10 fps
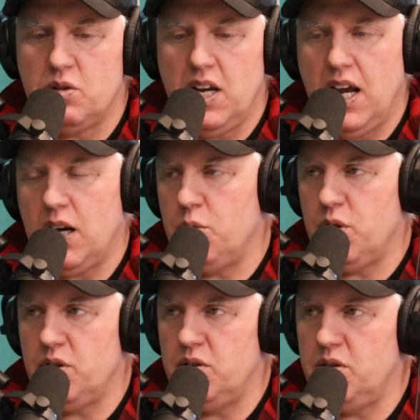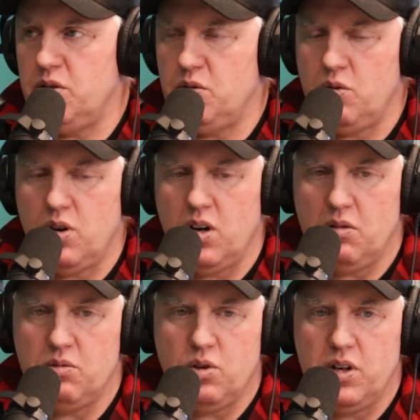Halliburton
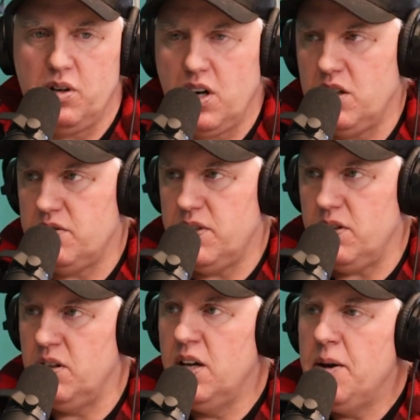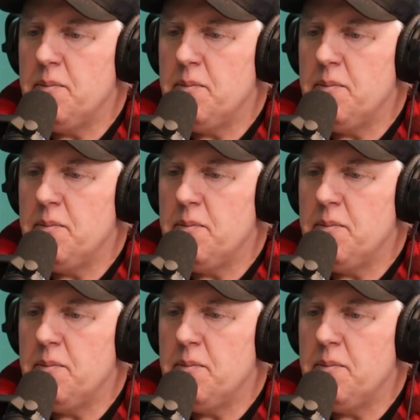or near Huntsville.